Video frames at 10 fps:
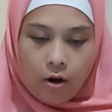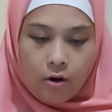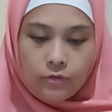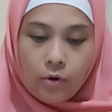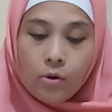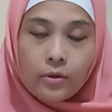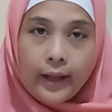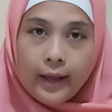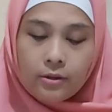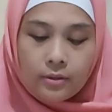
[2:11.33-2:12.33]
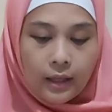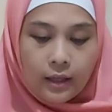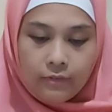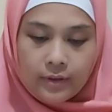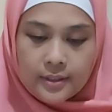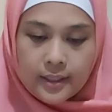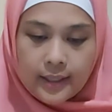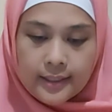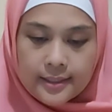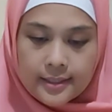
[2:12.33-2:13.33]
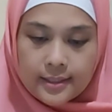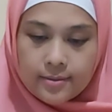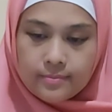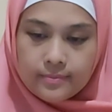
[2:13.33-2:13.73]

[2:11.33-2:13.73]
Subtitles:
of all non-living things.